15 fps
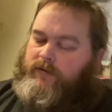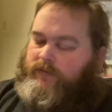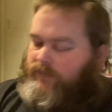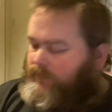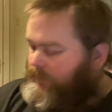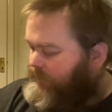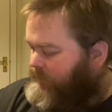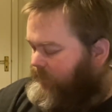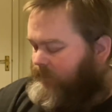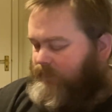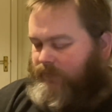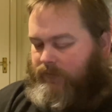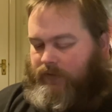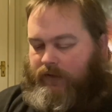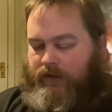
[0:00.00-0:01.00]
difference
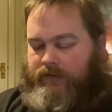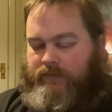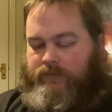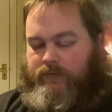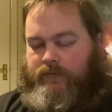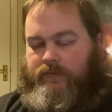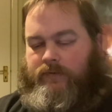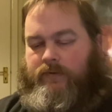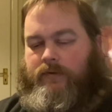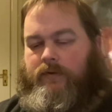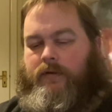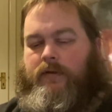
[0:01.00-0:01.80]
to the last one,